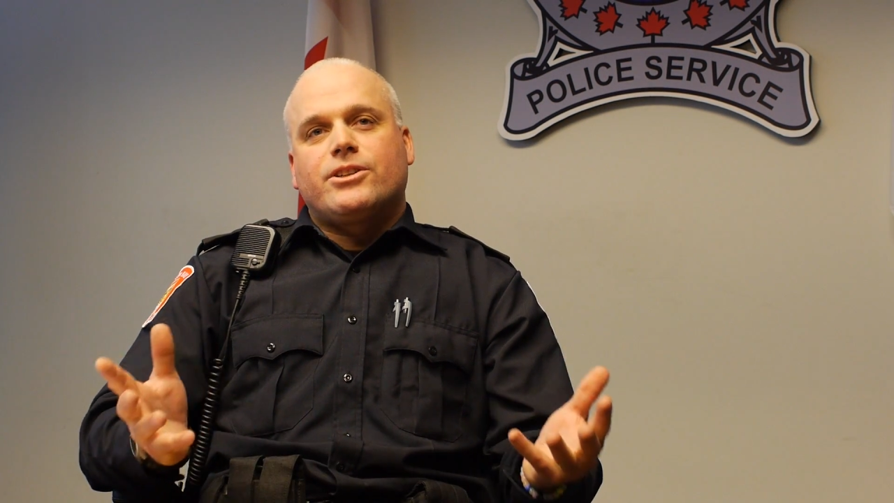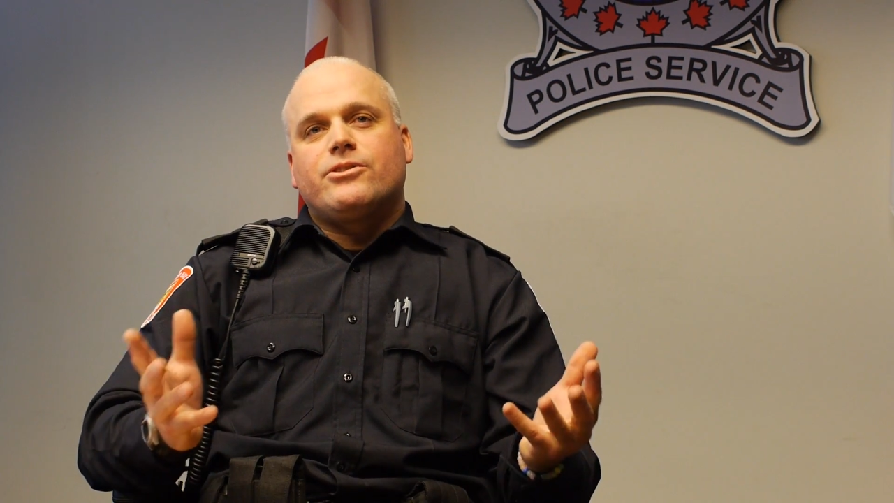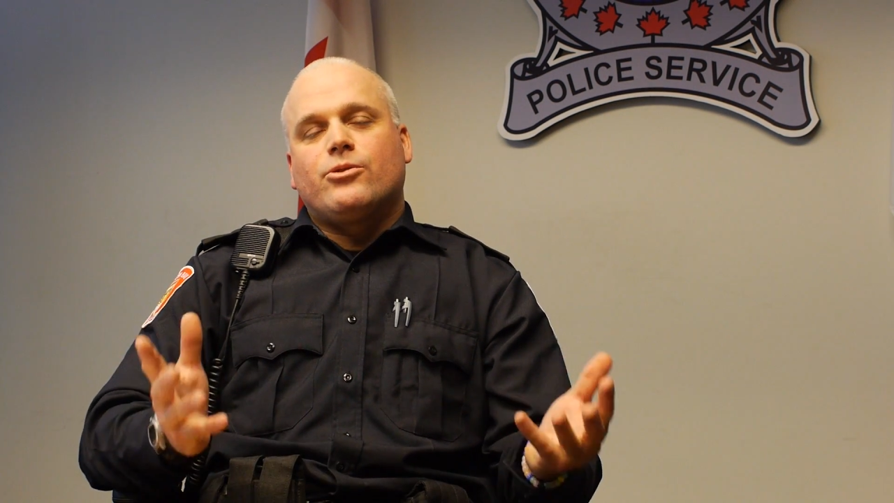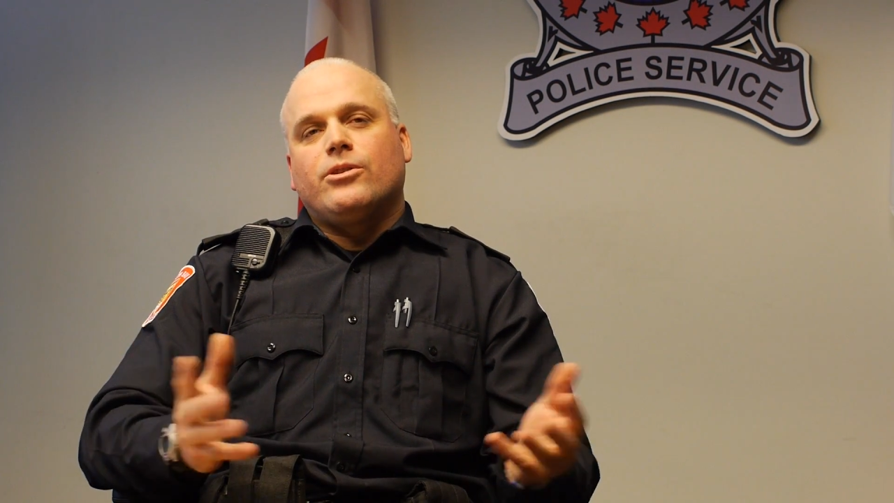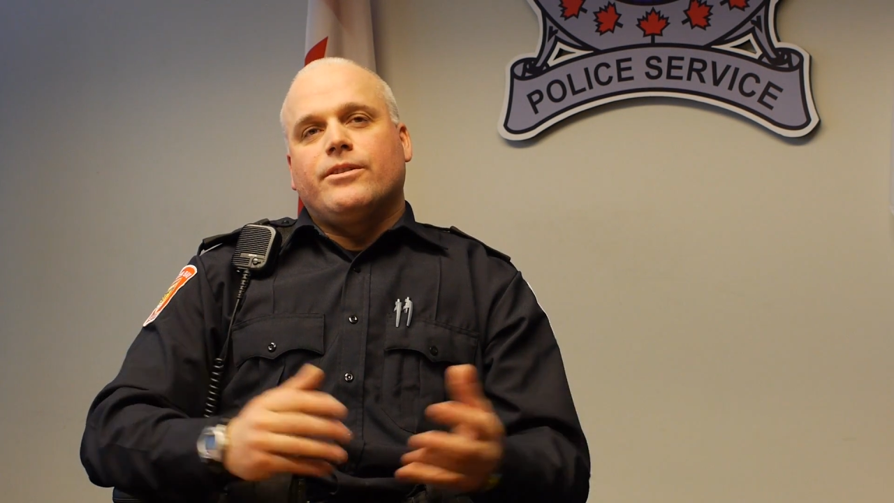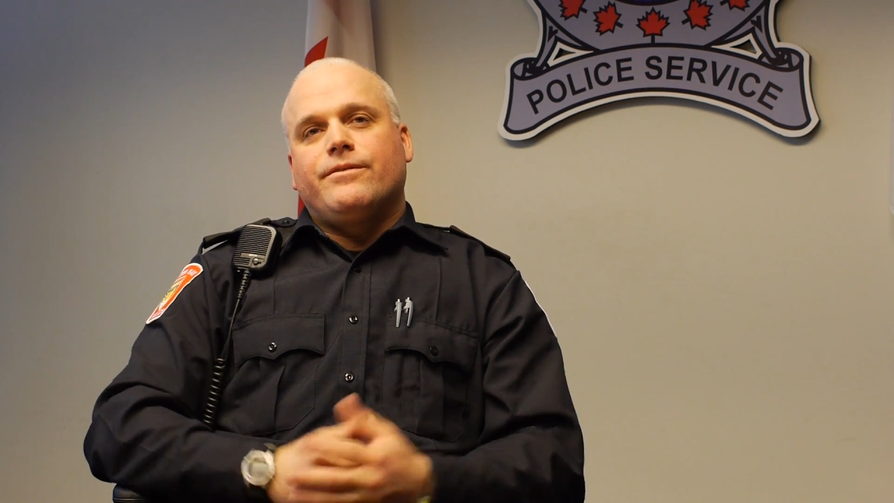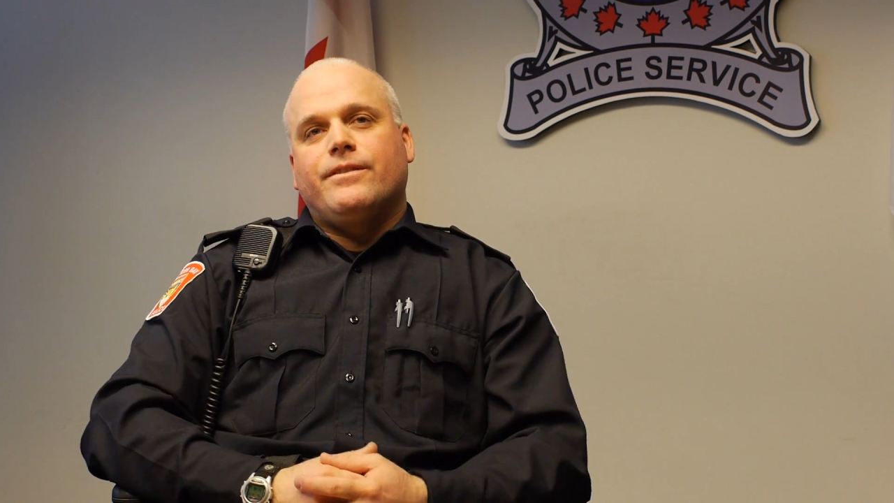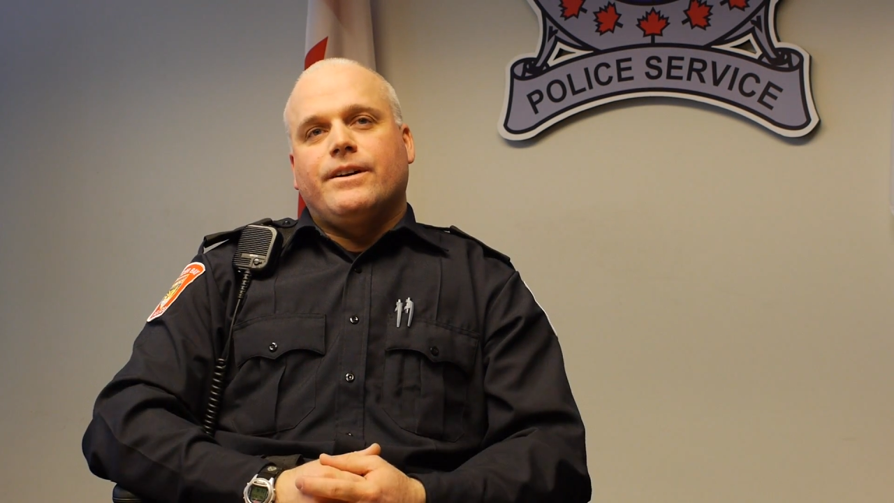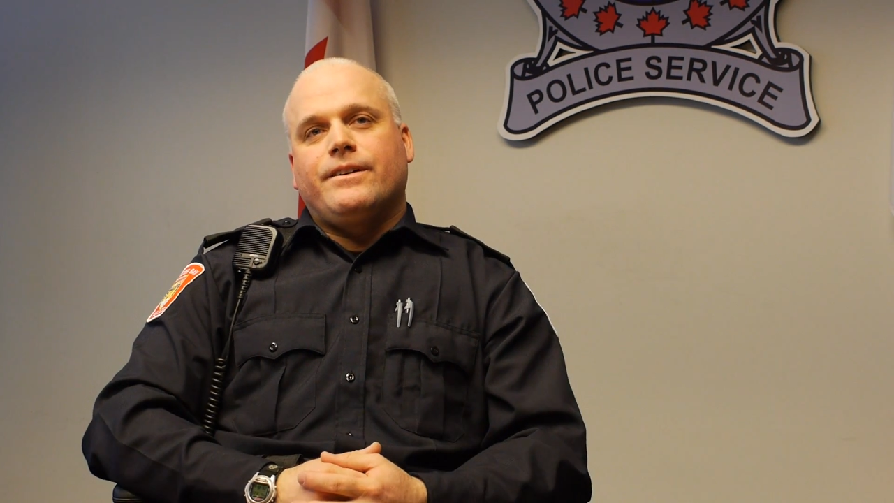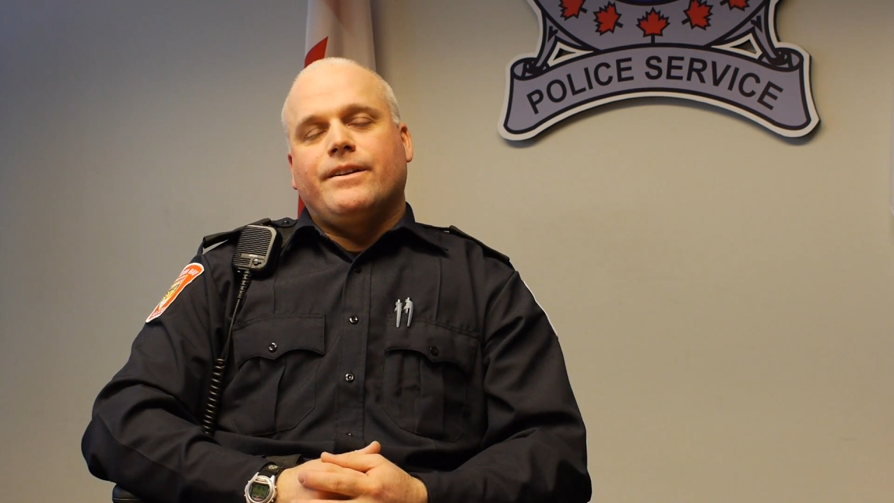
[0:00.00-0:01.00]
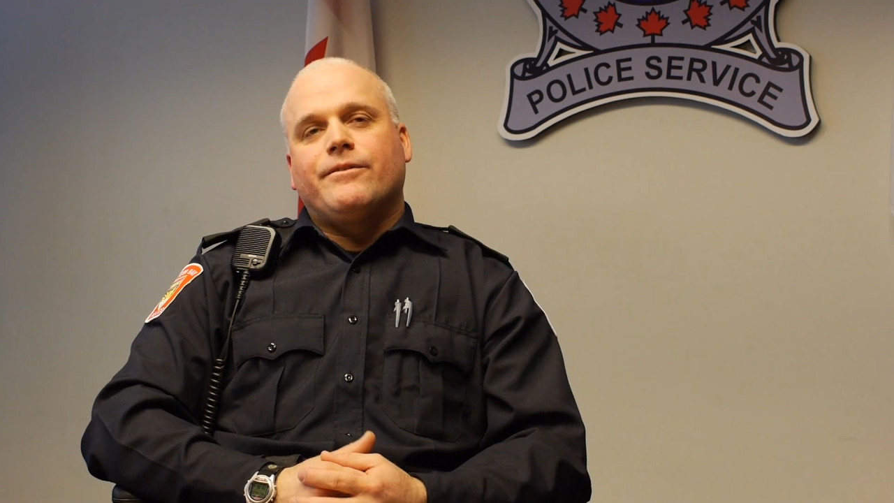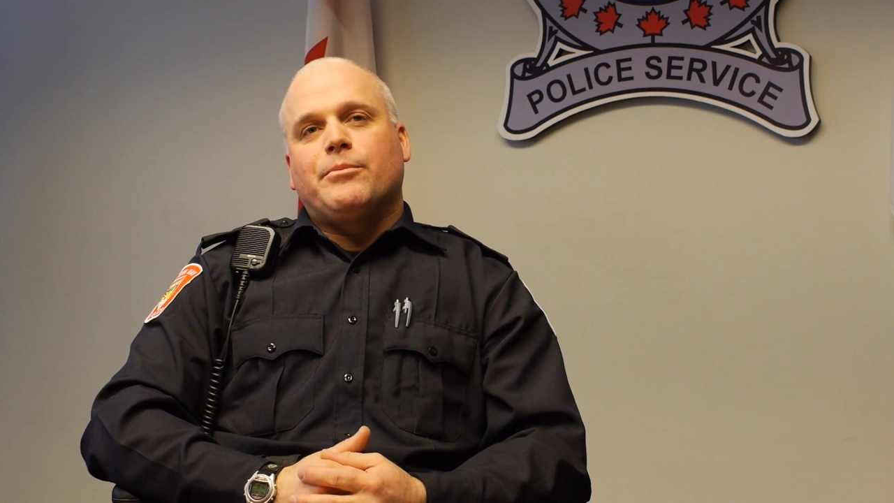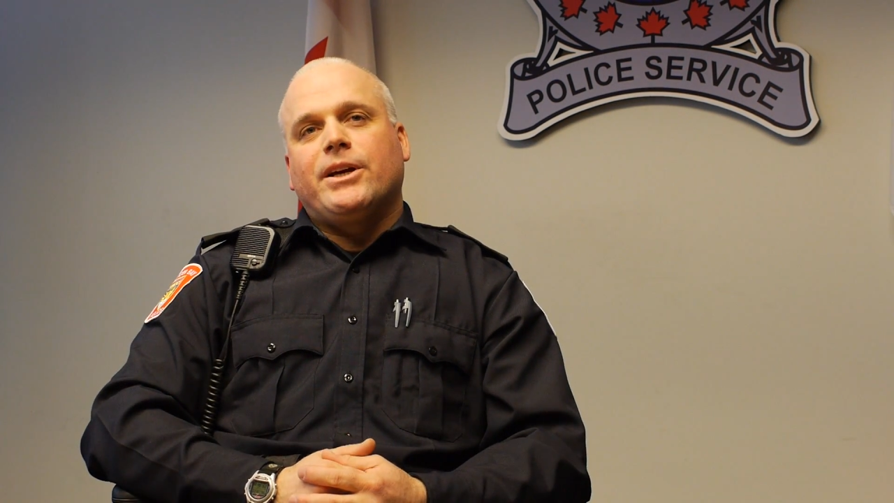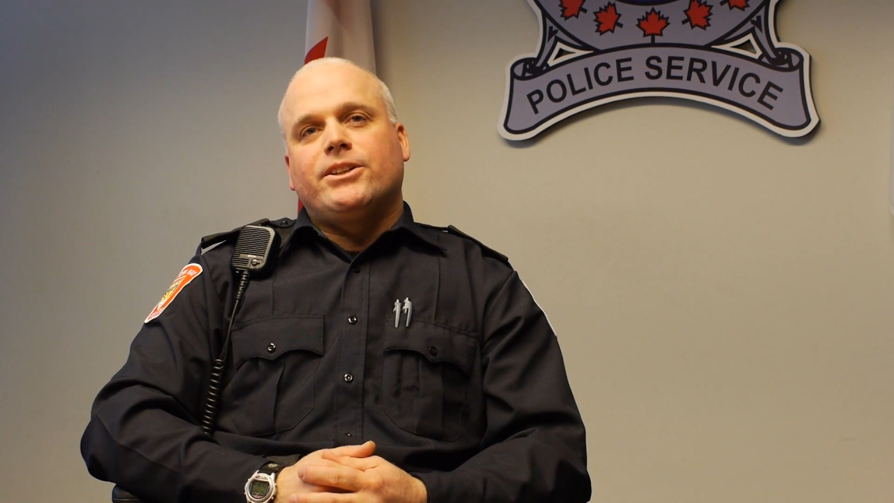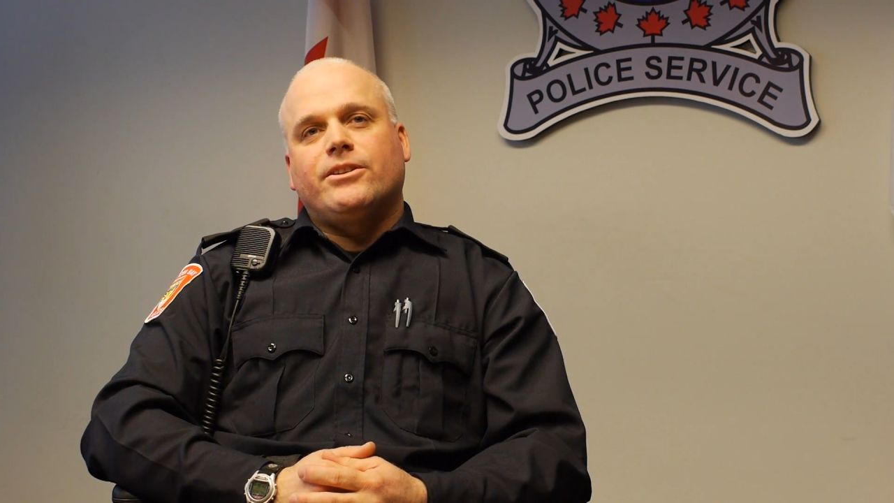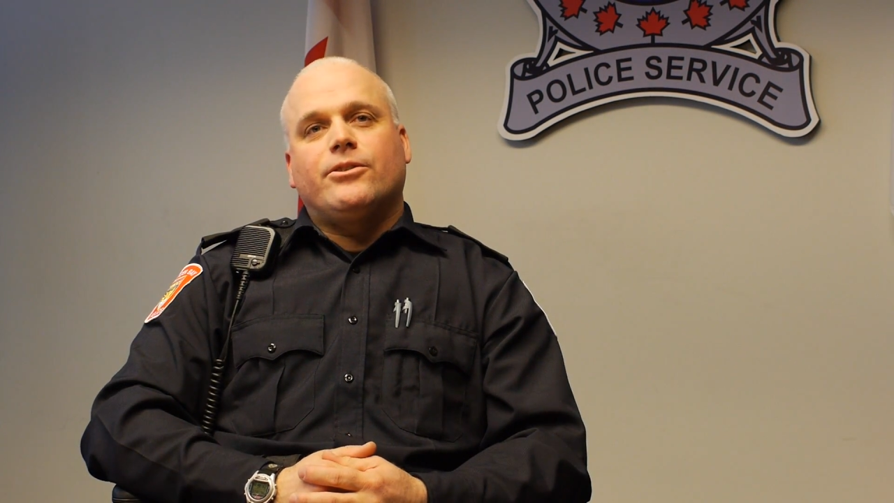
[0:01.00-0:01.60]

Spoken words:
control of the information